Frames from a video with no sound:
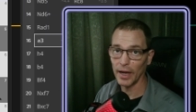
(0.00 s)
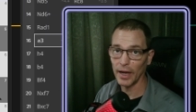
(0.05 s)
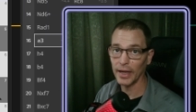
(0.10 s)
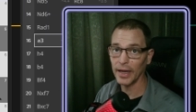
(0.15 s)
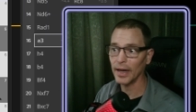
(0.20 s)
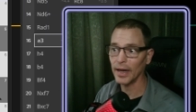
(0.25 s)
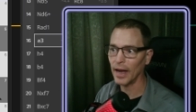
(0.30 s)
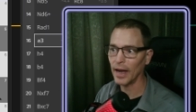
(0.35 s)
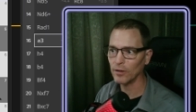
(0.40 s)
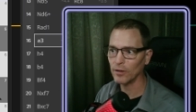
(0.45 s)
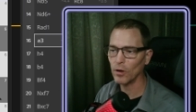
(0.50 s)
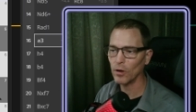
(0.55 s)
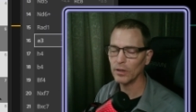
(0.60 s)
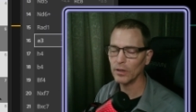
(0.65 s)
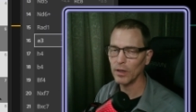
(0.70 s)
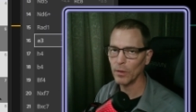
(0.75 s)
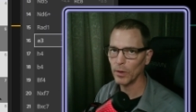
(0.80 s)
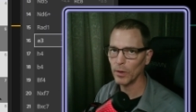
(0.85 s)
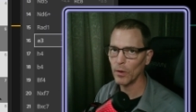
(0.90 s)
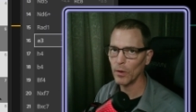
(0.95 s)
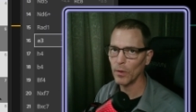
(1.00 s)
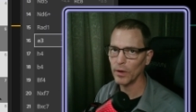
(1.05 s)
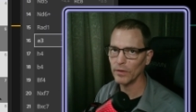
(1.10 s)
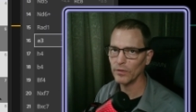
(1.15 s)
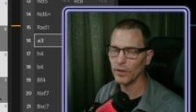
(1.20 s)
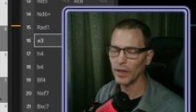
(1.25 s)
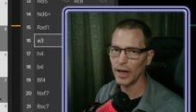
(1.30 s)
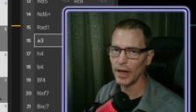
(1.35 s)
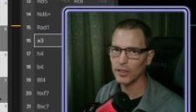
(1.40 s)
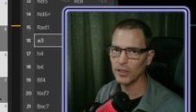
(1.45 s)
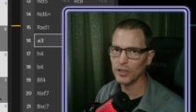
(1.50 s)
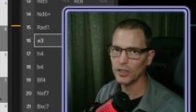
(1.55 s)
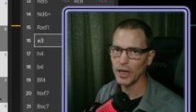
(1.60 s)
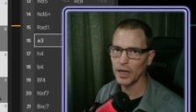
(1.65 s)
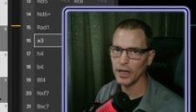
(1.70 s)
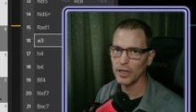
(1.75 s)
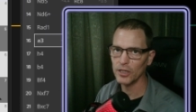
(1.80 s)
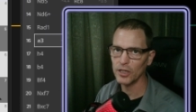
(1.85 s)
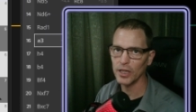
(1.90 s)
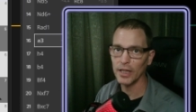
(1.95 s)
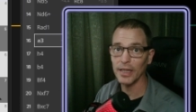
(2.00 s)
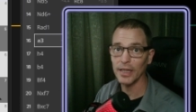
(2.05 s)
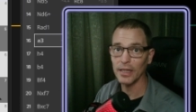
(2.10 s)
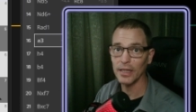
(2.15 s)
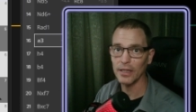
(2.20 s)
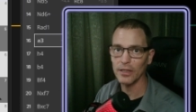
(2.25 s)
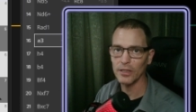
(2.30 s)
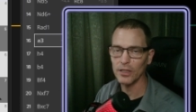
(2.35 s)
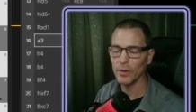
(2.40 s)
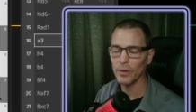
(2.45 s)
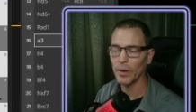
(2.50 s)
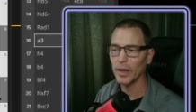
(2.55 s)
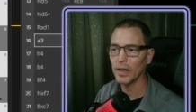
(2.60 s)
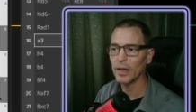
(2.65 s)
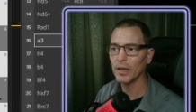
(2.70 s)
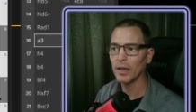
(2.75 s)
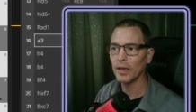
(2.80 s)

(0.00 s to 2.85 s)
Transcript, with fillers: again, I thought they were going for that exchange and they didn't do it.